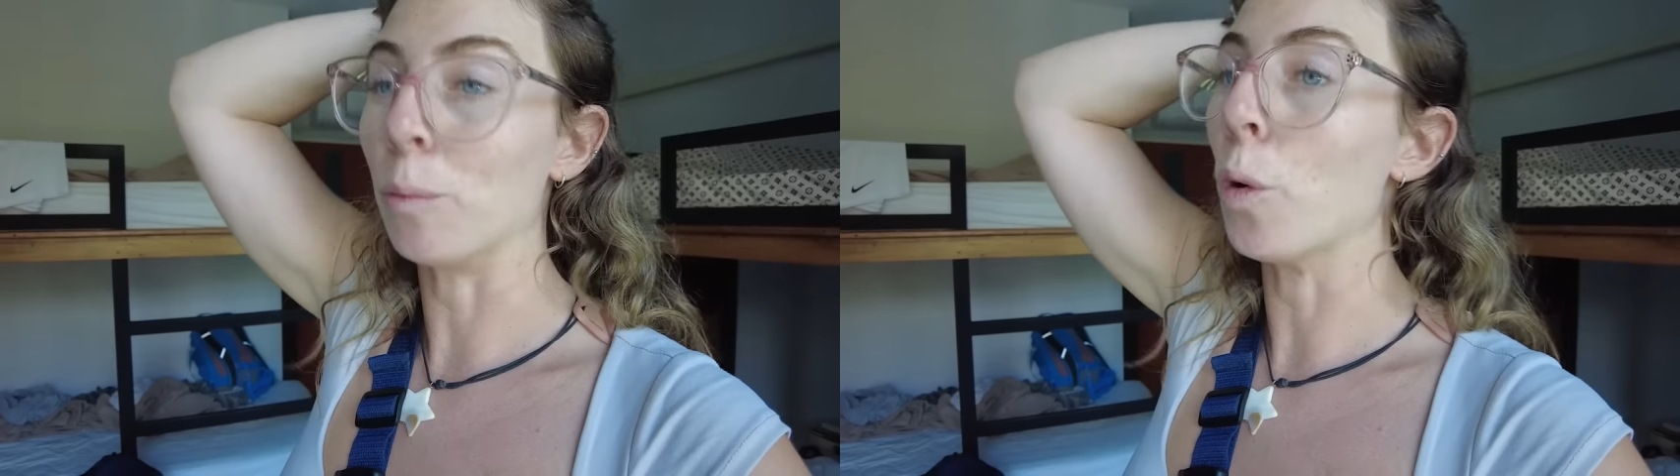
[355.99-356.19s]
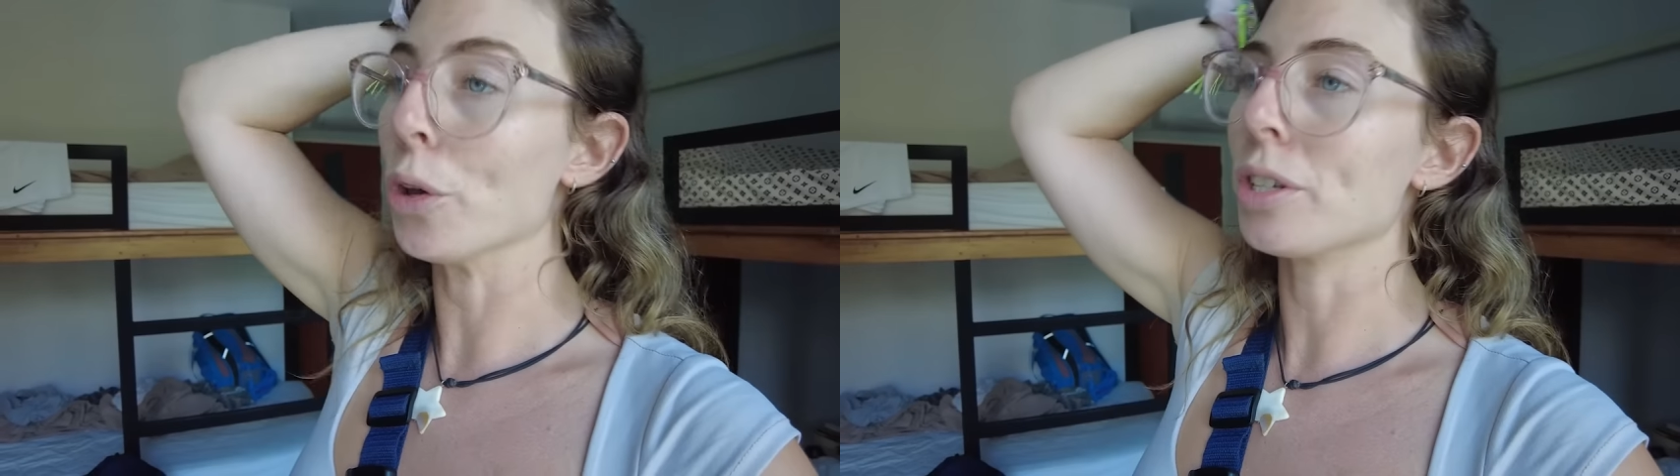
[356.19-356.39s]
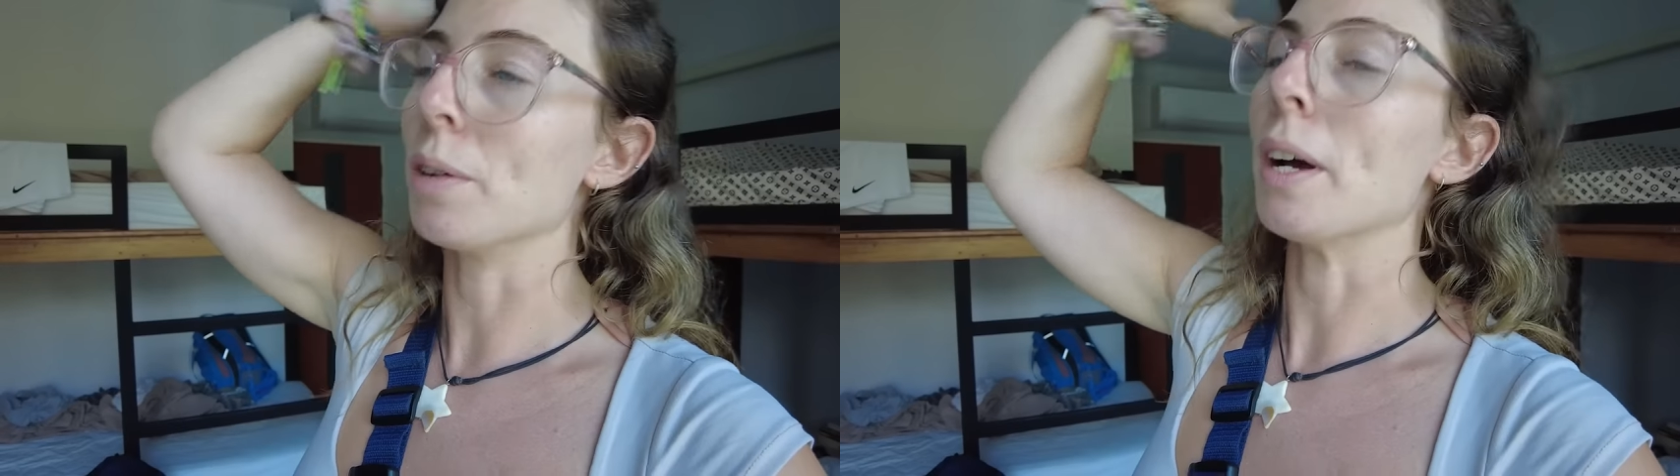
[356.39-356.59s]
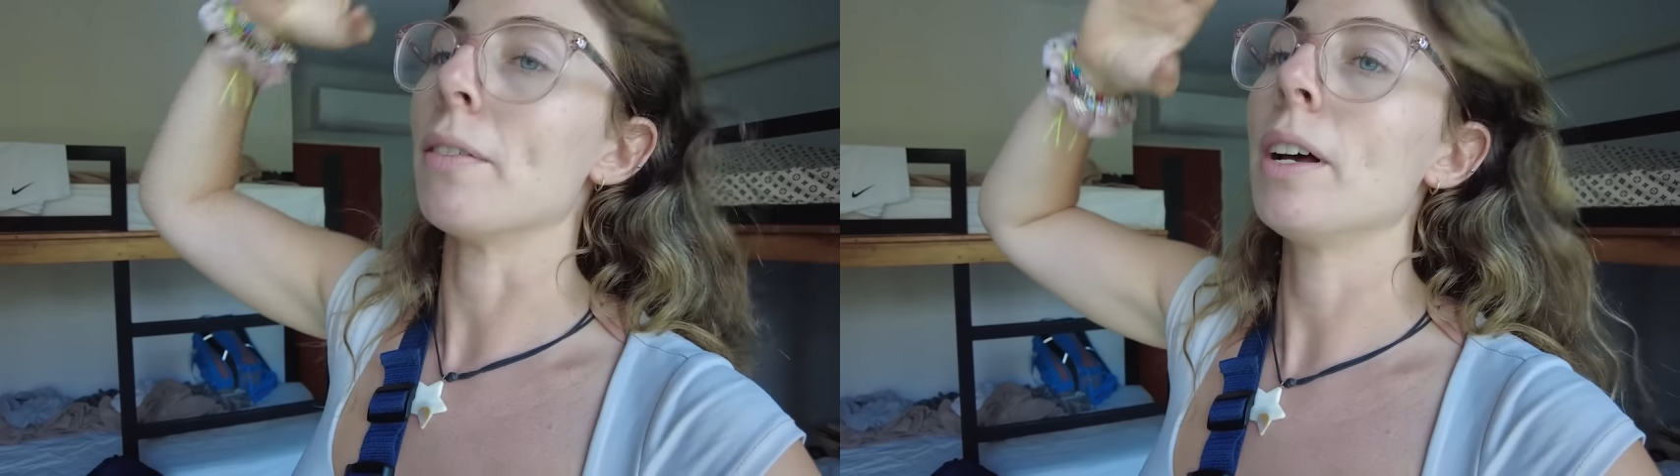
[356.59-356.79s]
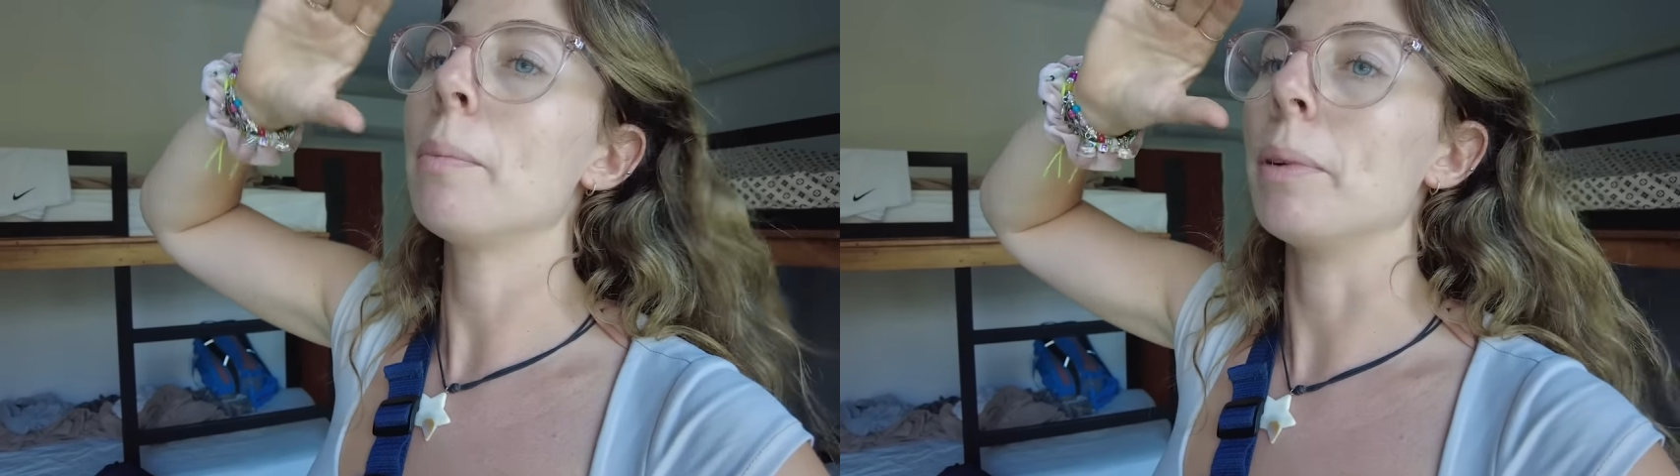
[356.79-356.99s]

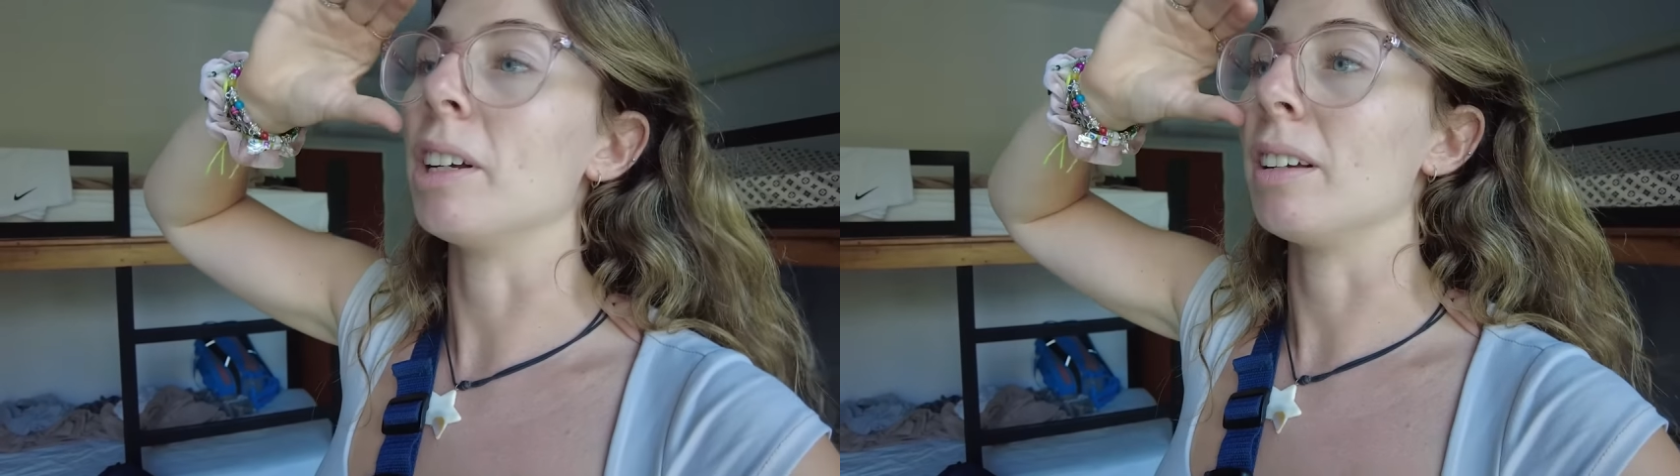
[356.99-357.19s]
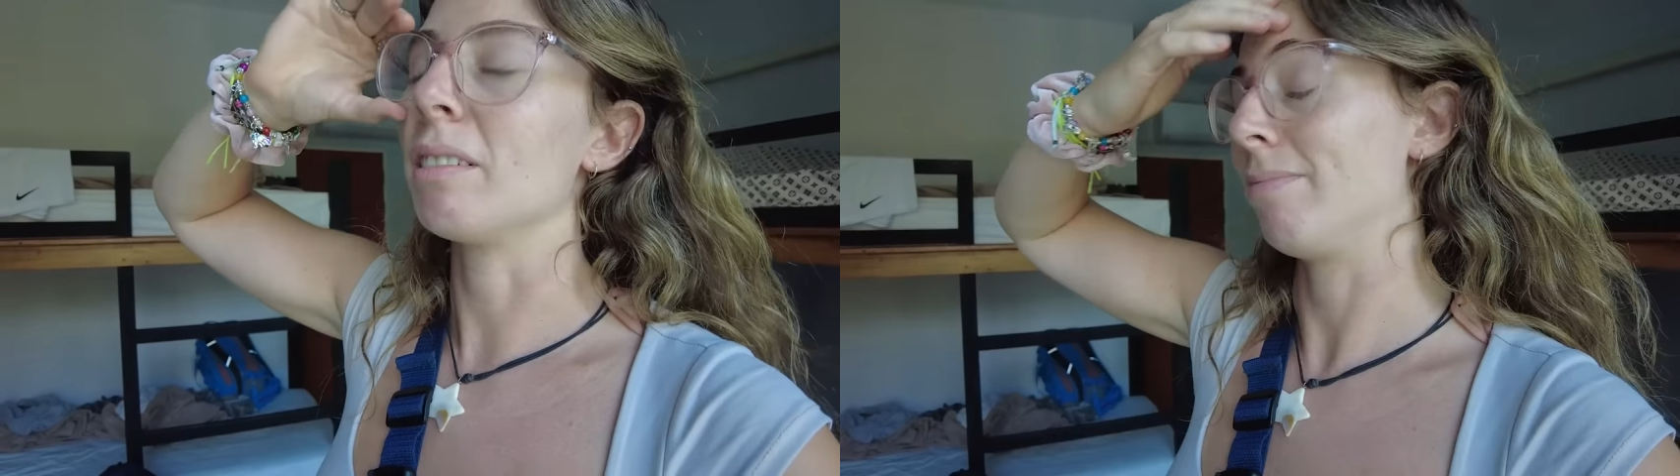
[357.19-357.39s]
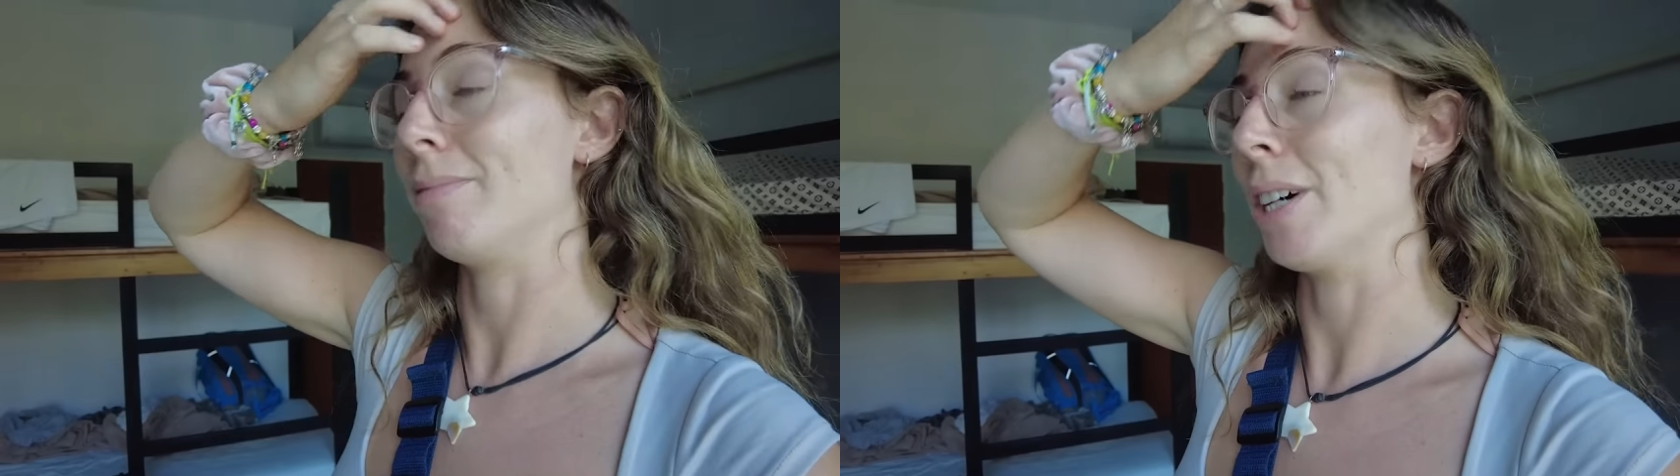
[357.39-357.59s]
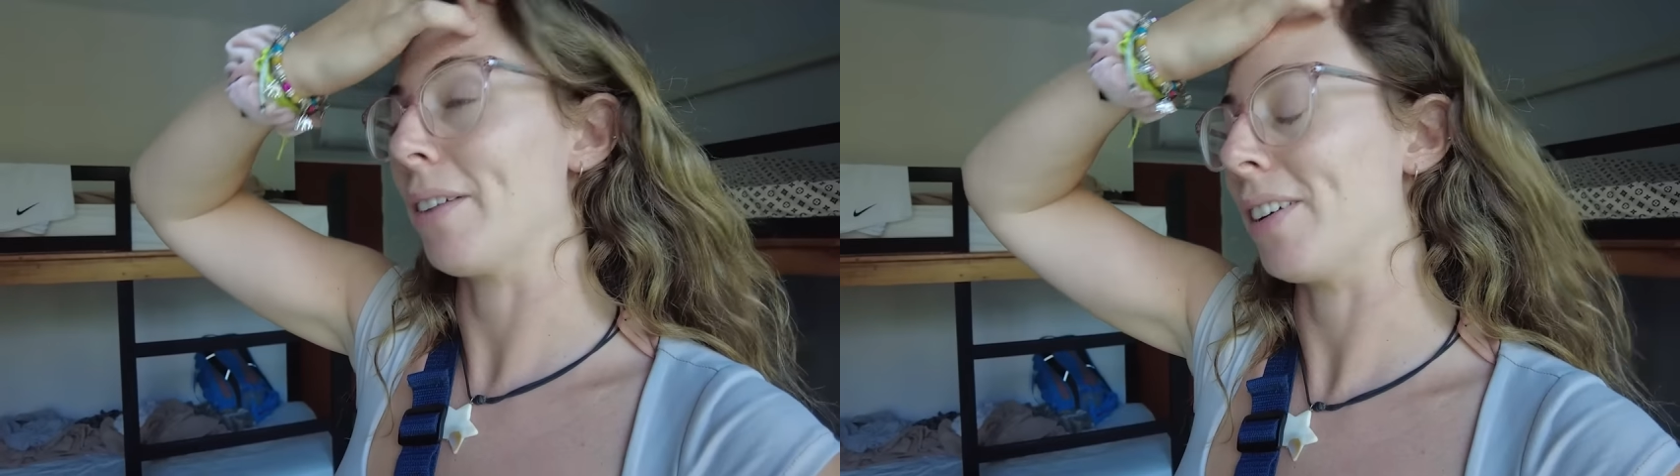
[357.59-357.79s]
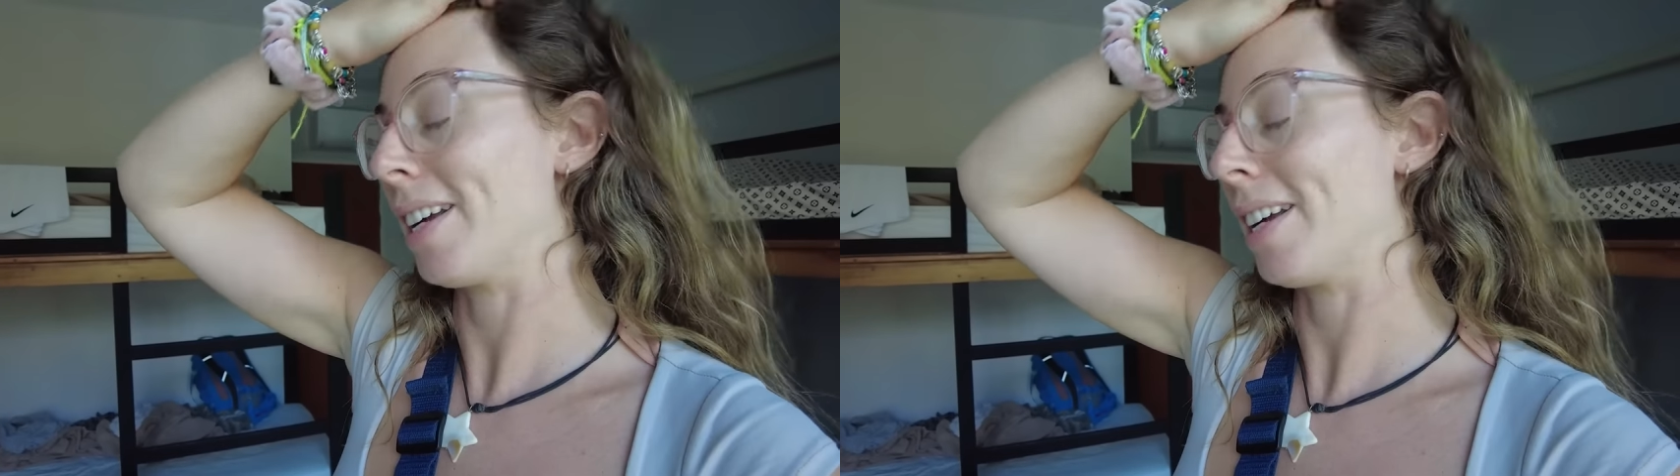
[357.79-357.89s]
whatsoever, but whatever.